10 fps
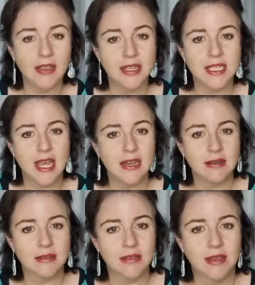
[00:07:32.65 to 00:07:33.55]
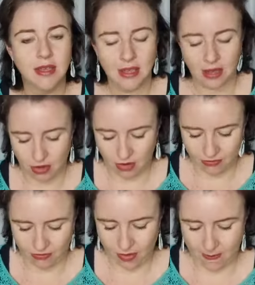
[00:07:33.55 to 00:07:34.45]
the 10th
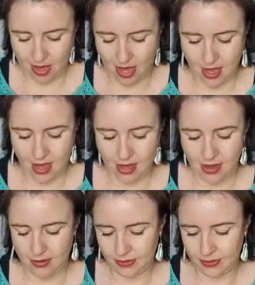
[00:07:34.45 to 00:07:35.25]
of May.